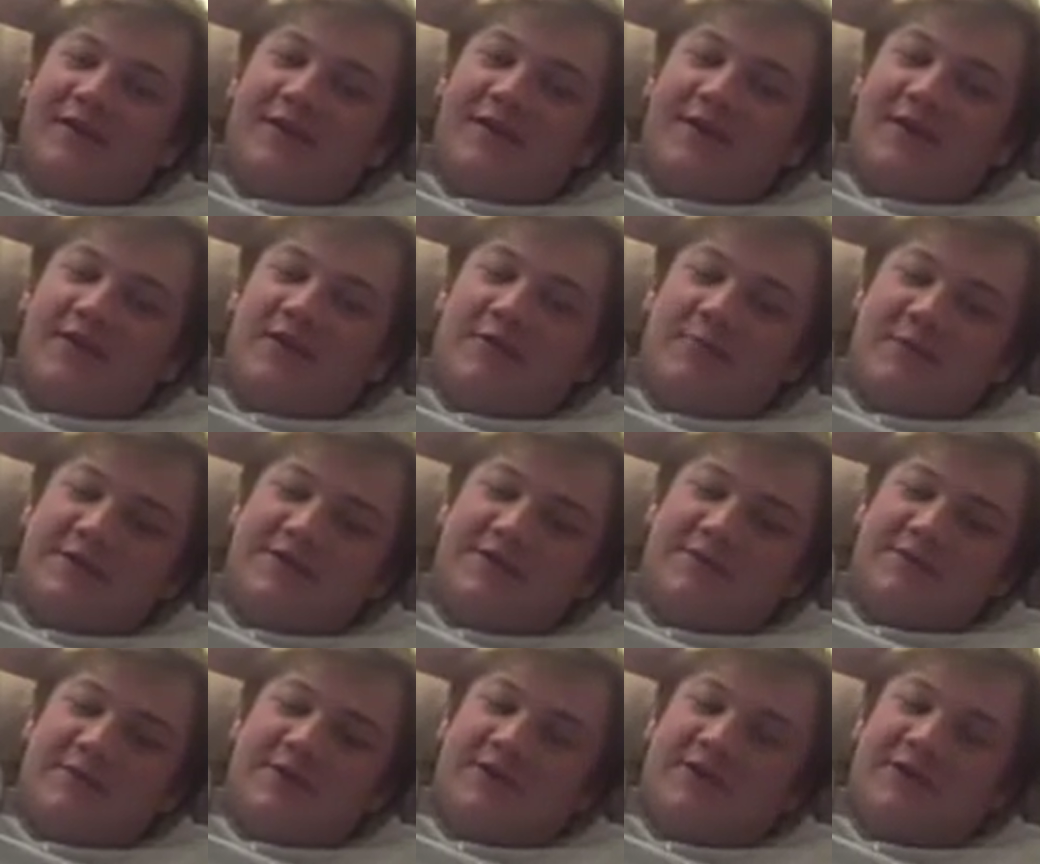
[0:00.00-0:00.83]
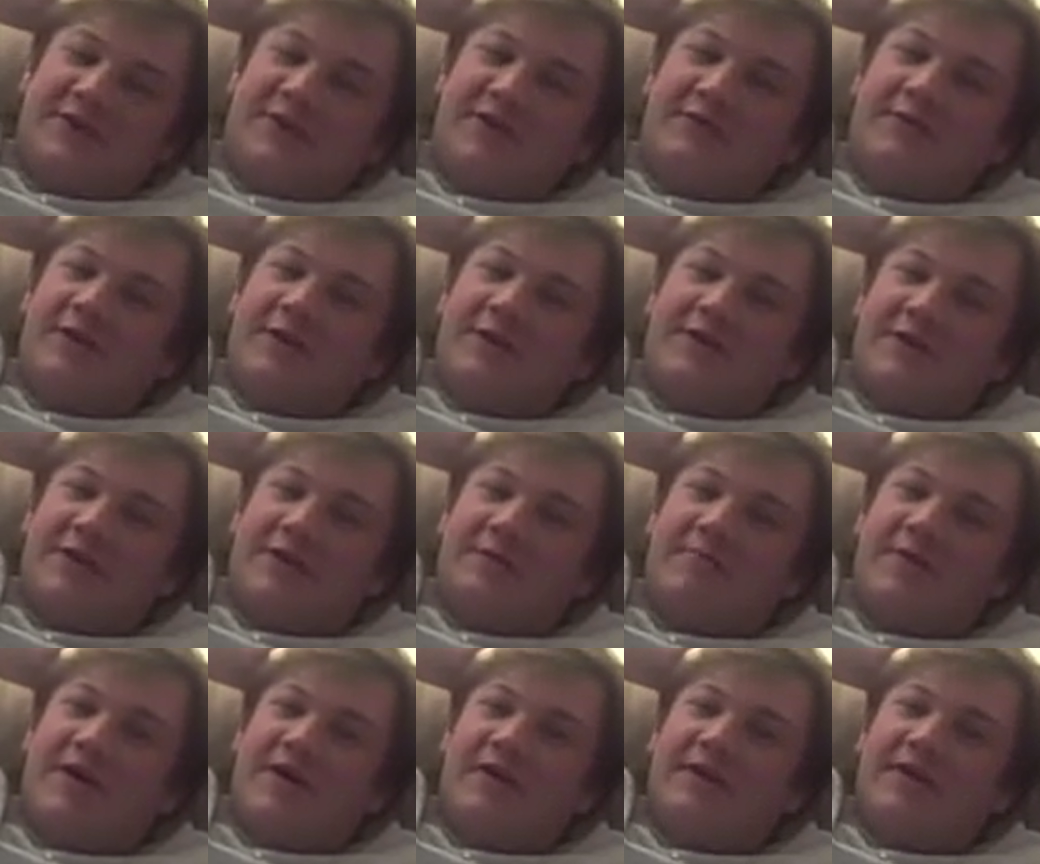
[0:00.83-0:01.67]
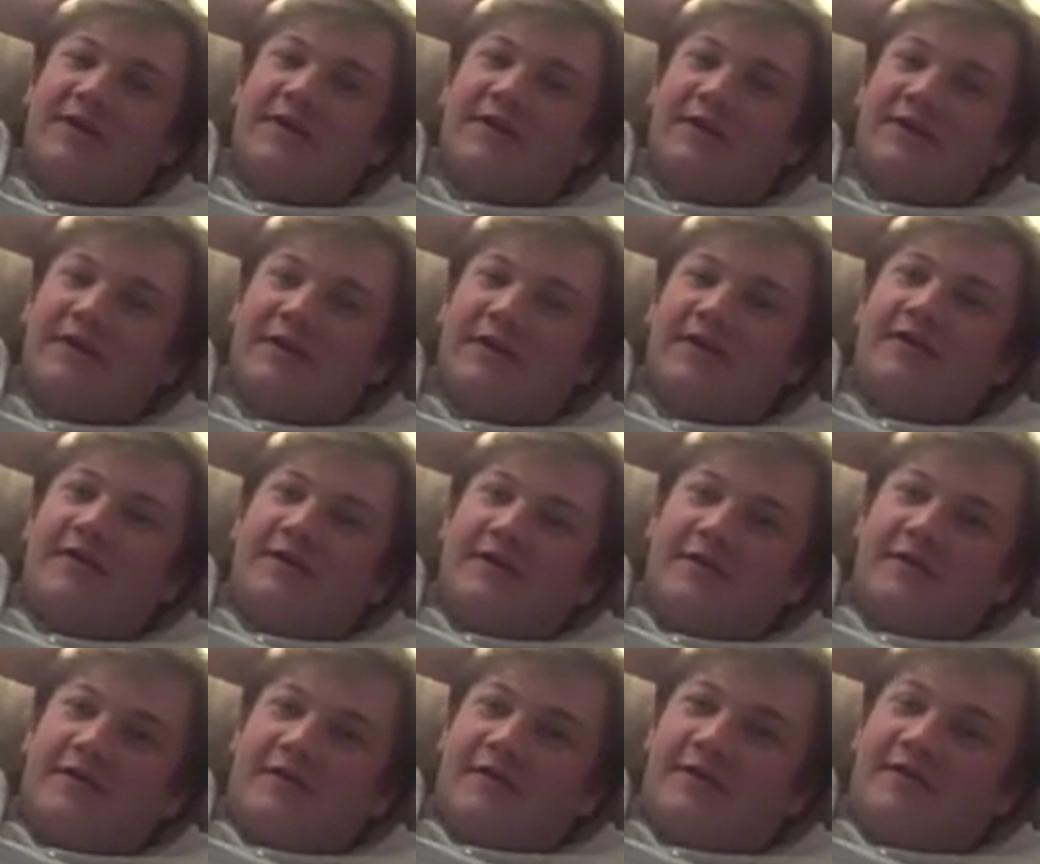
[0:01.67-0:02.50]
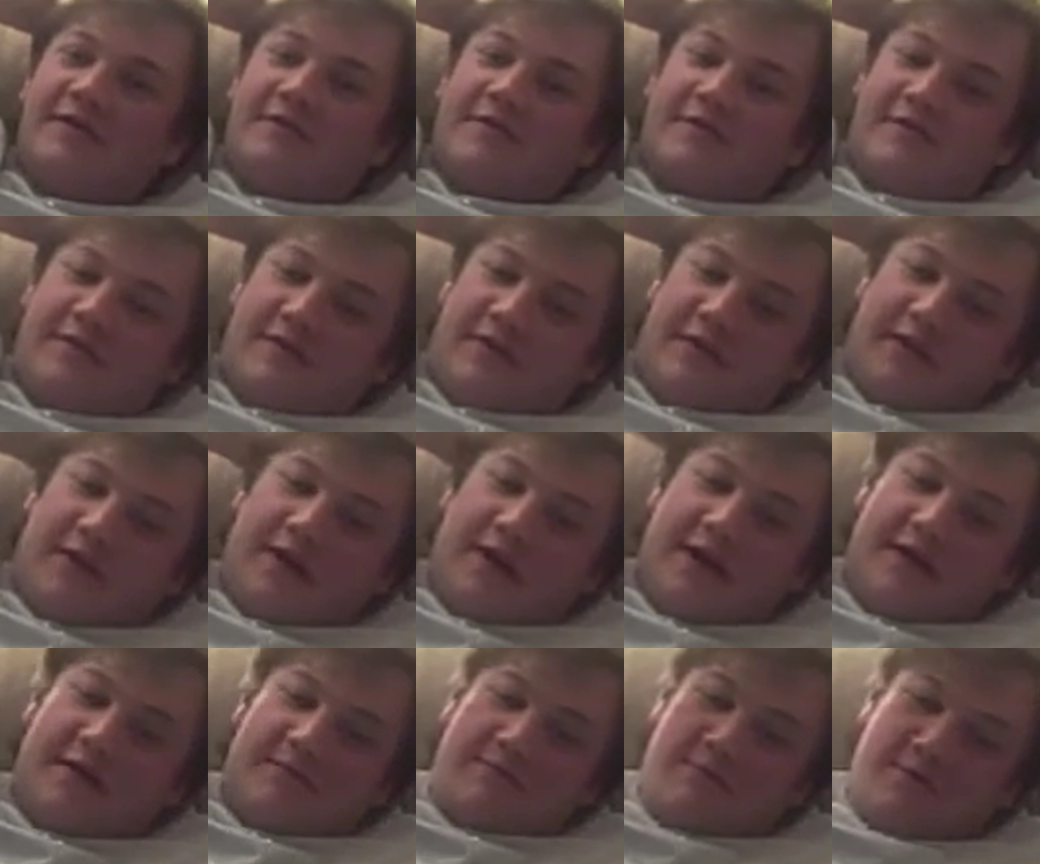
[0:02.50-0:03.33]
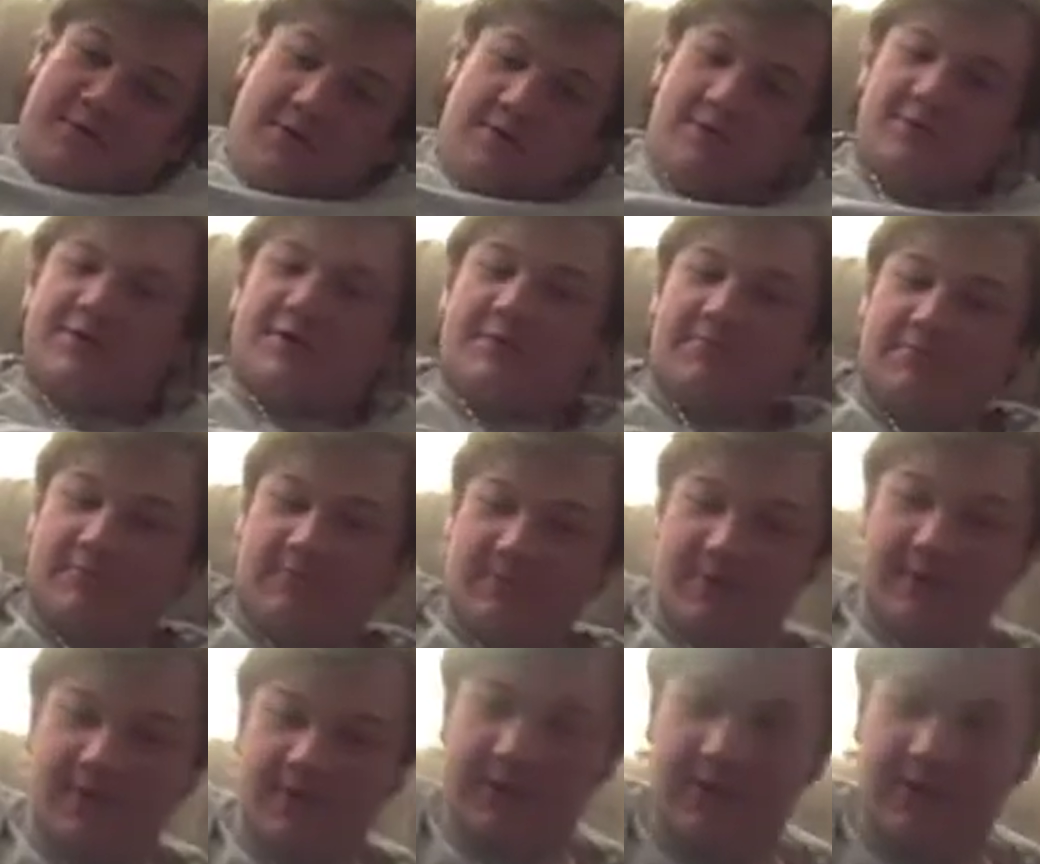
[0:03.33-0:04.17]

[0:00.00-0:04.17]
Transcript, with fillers: nobody's going to do anything about it until a guy shows up with a